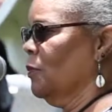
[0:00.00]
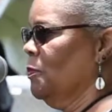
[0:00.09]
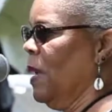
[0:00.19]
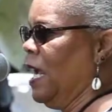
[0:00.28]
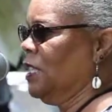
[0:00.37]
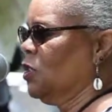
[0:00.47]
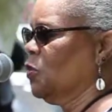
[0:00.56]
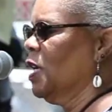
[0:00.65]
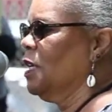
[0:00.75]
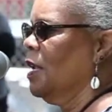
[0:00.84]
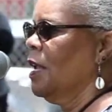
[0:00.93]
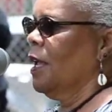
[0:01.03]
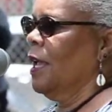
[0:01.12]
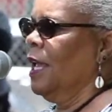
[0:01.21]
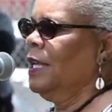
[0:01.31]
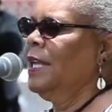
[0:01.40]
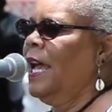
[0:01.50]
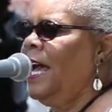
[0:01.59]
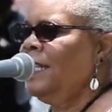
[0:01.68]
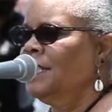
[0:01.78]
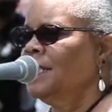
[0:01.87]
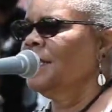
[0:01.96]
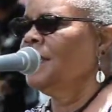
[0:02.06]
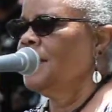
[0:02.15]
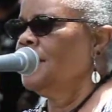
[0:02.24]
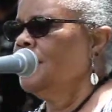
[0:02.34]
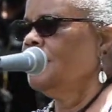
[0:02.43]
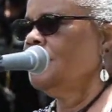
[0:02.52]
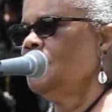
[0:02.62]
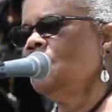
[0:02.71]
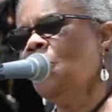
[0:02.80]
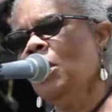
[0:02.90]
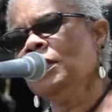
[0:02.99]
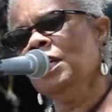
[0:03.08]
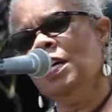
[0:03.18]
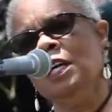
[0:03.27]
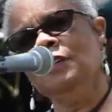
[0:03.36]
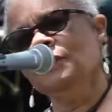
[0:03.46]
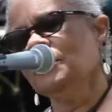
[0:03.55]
Main Street, and not north of